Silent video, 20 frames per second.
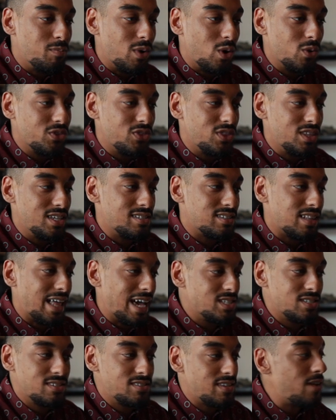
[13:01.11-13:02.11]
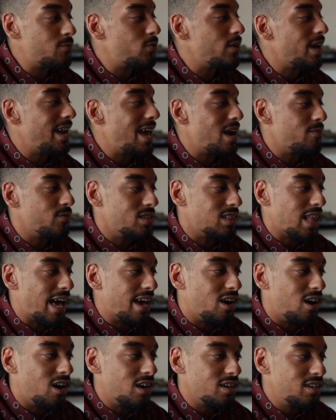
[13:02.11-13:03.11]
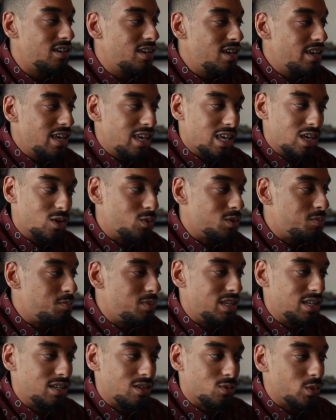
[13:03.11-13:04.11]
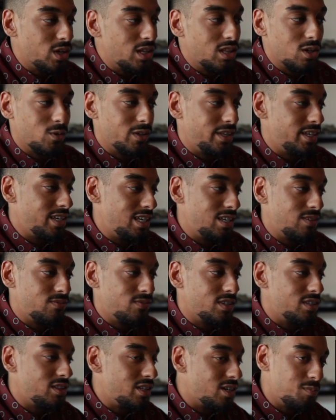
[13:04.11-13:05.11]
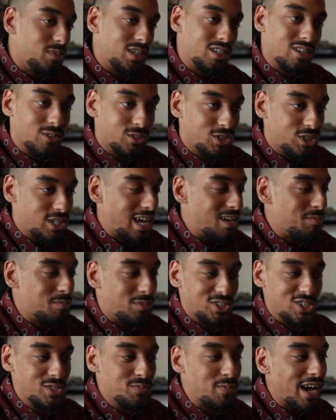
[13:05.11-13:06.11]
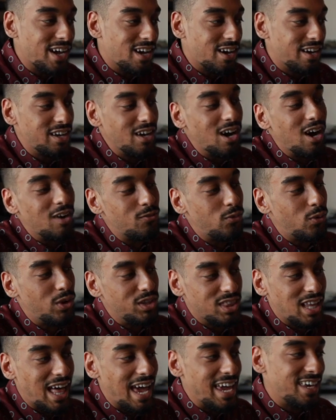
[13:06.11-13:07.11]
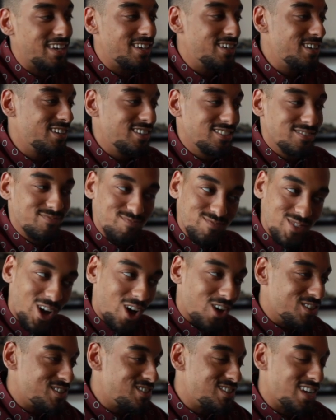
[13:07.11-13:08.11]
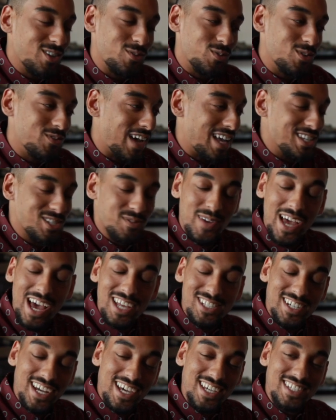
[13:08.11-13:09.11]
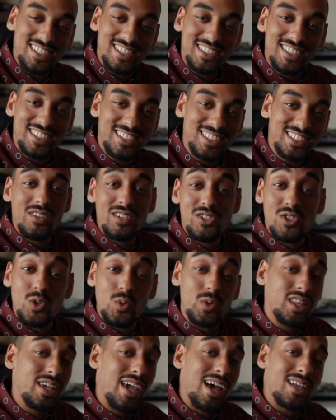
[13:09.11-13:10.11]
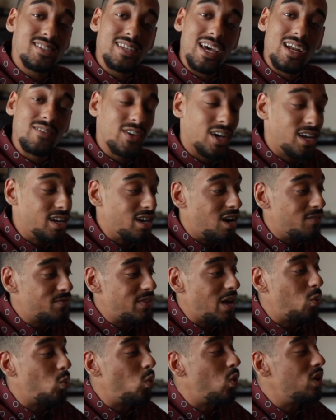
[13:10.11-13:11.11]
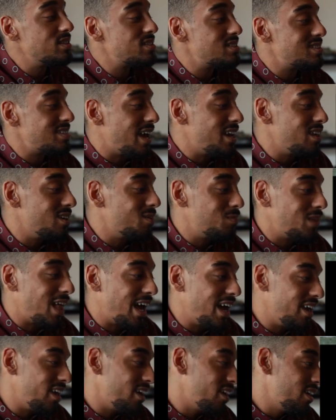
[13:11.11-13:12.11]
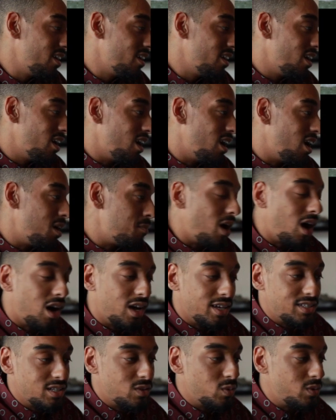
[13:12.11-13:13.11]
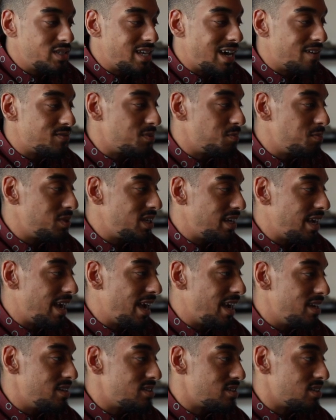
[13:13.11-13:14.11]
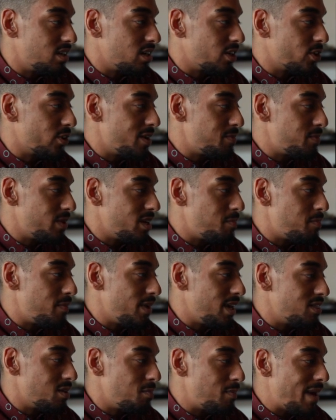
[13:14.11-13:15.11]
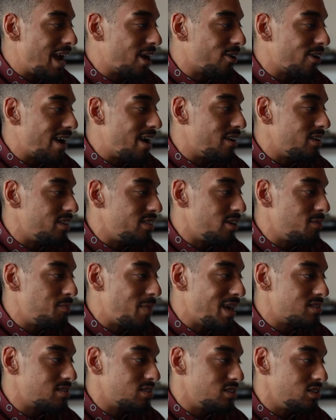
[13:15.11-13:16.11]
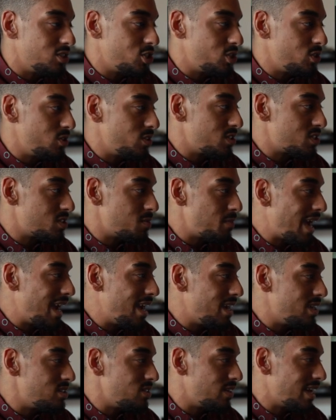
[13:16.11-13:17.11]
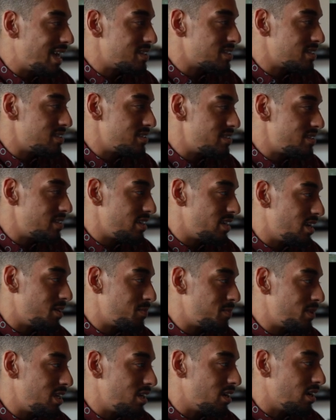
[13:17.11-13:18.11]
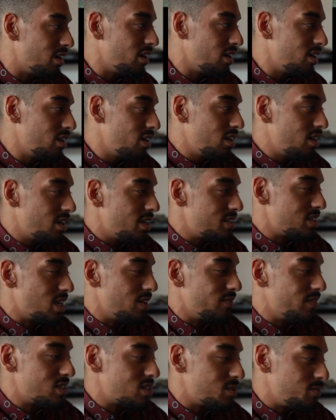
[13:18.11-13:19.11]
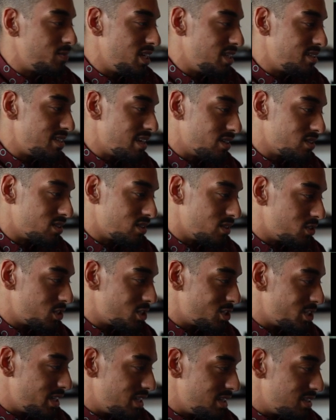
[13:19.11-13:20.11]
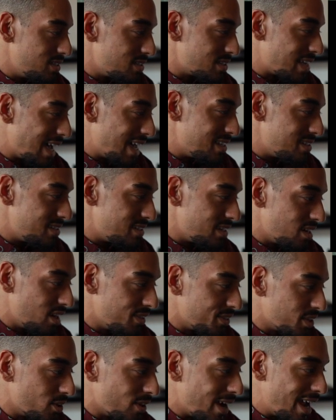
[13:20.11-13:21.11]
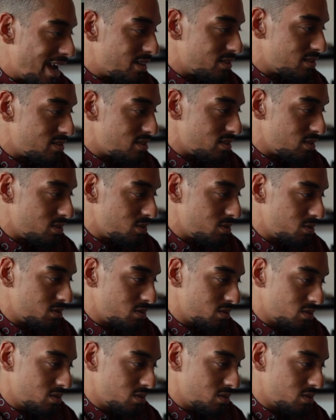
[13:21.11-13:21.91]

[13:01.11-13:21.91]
both these lights, say if we had every light on, it would be really, really even, there'd be no shape. But just by cutting off one light, all of a sudden we've got some contrast. So really, outside of cutting off that one stadium light, all I did was have some PAs and a grip in the background, and they're basically just shooting some haze. You guys can see it up here. It's giving some details in those trees. It's kind of sitting on the ground too,